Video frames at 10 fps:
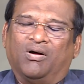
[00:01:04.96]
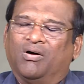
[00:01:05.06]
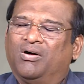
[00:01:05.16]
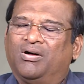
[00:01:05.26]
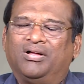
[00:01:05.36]

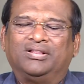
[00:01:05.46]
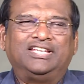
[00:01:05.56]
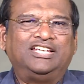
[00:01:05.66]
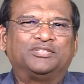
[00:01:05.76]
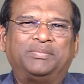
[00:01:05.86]
All
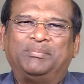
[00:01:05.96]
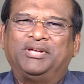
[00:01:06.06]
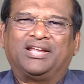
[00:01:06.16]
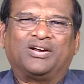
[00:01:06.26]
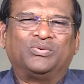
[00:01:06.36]
these may
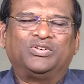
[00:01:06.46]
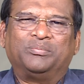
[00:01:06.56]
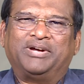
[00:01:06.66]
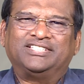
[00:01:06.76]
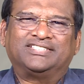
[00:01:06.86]
be around
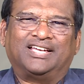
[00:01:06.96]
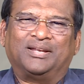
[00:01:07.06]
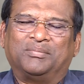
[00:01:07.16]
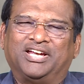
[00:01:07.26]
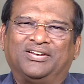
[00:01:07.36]
you, my
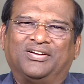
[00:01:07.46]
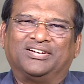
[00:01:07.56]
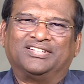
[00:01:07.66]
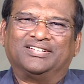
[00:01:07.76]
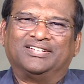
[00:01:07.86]
son, my
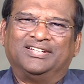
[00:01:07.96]
daughter.